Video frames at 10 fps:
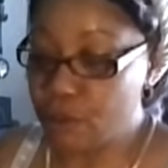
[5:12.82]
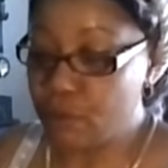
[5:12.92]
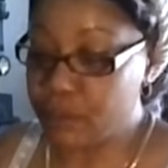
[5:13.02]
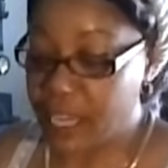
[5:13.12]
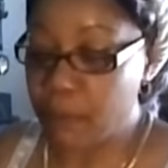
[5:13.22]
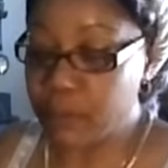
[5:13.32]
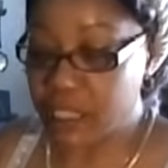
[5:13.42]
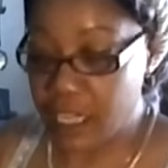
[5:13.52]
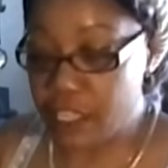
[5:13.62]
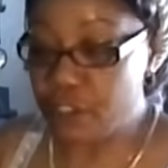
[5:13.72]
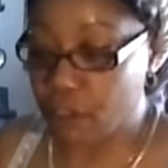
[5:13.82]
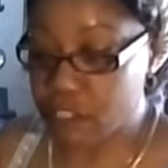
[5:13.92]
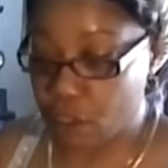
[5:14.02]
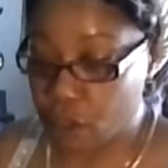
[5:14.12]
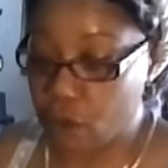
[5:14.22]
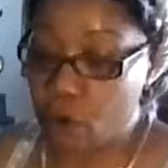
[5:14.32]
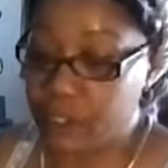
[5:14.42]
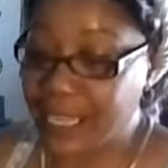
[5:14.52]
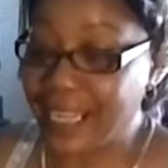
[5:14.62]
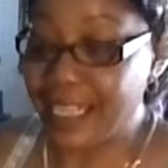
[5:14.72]
that was in your circle or
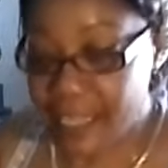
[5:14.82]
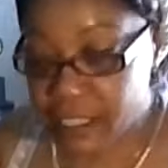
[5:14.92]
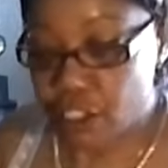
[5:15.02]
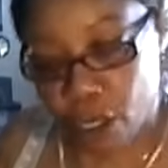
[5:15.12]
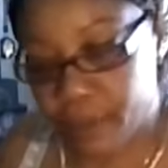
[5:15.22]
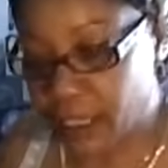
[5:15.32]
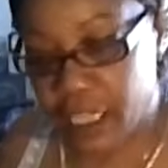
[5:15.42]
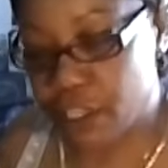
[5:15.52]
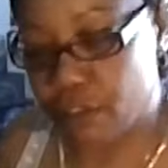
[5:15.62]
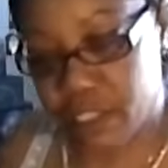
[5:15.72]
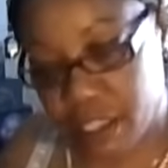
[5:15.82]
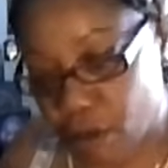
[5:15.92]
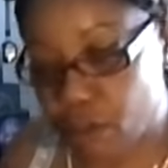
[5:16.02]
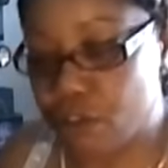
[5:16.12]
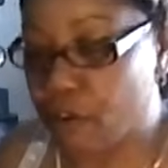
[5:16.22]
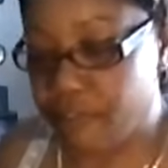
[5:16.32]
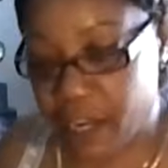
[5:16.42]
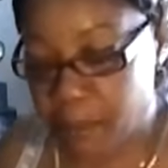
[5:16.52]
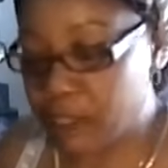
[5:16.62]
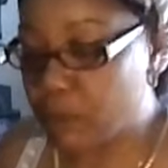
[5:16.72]
that is currently in your circle, your
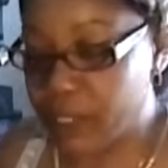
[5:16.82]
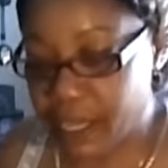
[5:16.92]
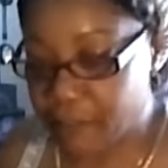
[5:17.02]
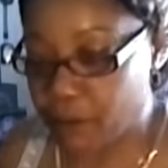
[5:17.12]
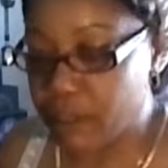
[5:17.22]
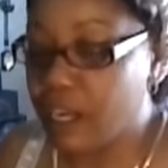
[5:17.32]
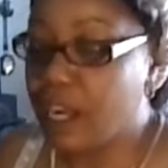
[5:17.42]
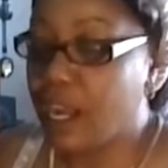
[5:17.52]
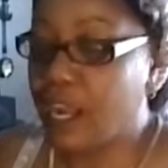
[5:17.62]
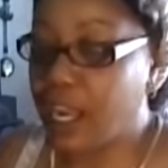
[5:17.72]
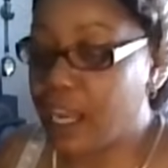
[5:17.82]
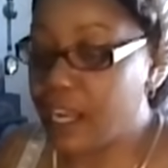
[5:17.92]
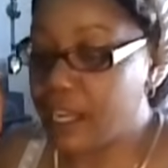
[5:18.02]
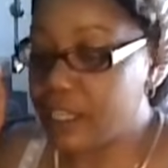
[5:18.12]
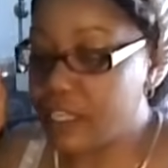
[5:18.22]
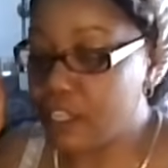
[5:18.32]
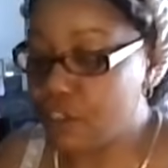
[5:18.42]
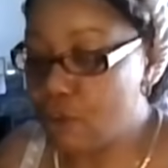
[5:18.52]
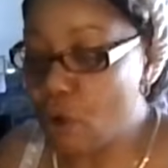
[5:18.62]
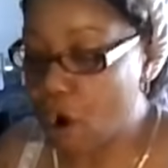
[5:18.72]
family, whatever. And
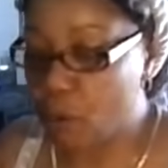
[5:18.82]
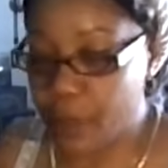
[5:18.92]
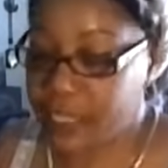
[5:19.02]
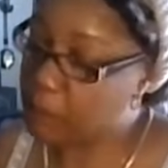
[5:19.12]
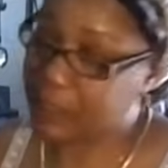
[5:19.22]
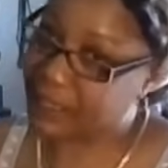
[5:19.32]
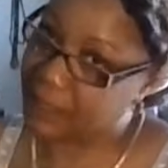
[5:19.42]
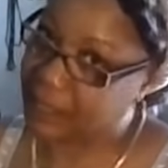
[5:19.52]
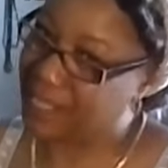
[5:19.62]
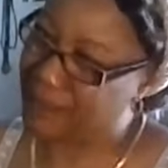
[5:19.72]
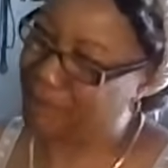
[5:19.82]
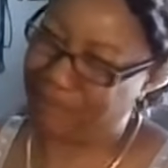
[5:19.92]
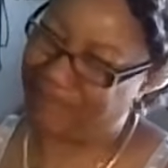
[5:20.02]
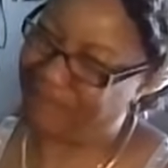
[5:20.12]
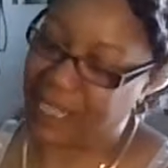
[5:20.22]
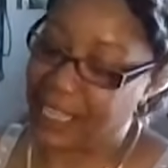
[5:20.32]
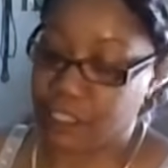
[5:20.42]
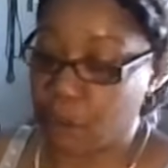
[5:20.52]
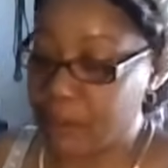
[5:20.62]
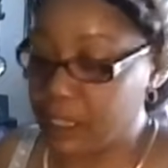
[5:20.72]
you are winning, but them not
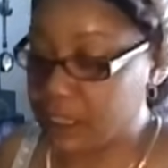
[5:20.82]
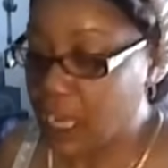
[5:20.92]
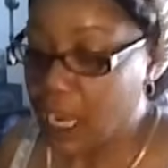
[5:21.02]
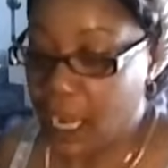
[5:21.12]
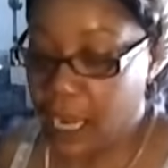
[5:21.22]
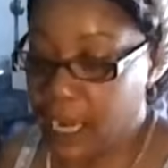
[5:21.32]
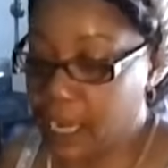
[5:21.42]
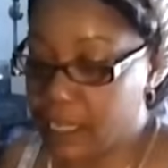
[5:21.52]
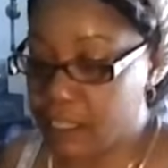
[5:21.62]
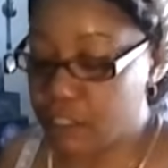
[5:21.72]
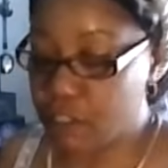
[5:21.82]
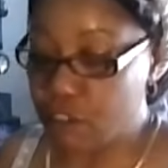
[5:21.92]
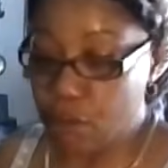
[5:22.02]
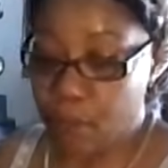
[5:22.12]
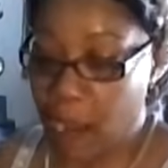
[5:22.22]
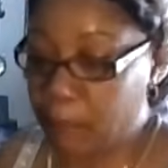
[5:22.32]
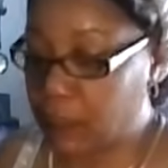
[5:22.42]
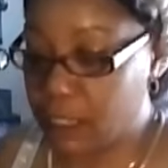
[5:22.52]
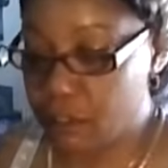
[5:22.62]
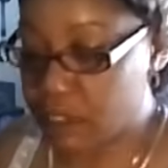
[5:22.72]
so much. And you probably
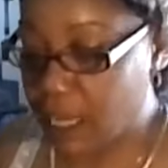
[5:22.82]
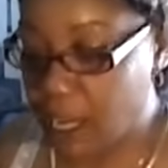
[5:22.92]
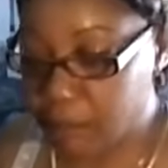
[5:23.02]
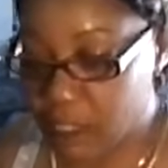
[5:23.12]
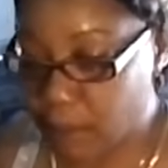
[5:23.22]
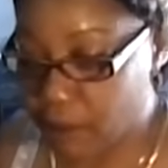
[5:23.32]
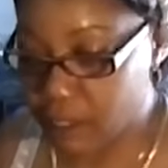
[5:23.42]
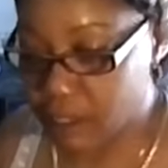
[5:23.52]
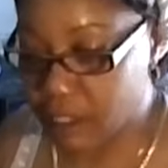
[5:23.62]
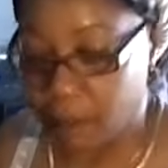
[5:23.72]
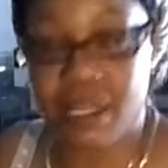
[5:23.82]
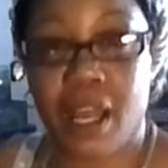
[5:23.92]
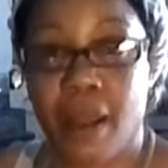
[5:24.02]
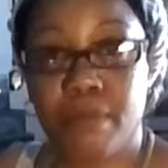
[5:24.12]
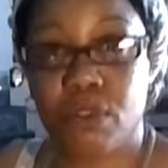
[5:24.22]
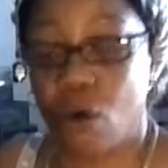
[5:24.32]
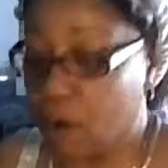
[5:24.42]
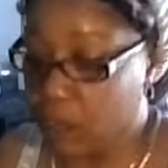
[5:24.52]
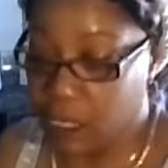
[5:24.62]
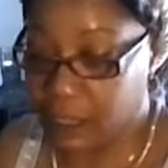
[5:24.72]
used to help this person sometimes
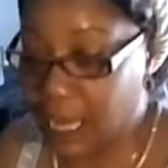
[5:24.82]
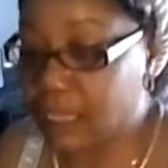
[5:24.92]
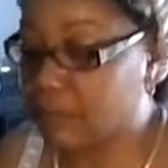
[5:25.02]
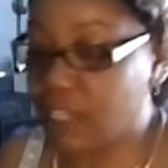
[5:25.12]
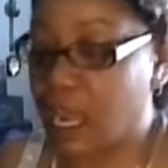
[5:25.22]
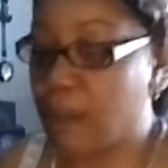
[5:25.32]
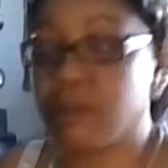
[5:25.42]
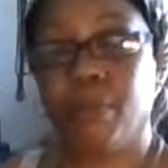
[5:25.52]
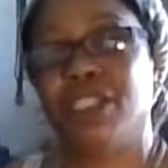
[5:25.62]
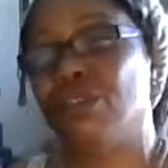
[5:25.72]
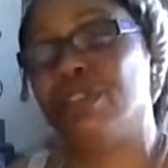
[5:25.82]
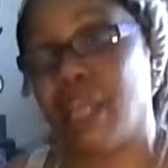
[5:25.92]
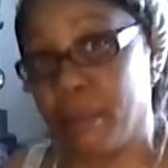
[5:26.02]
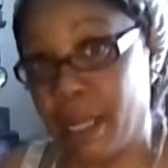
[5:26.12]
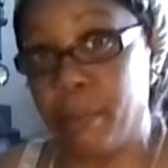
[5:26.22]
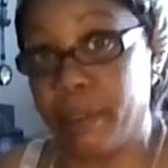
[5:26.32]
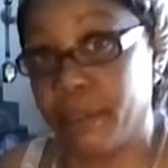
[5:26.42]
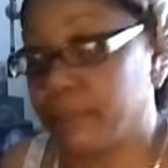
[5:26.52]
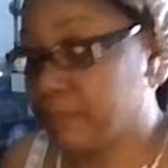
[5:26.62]
or a lot of times, but you stopped helping them.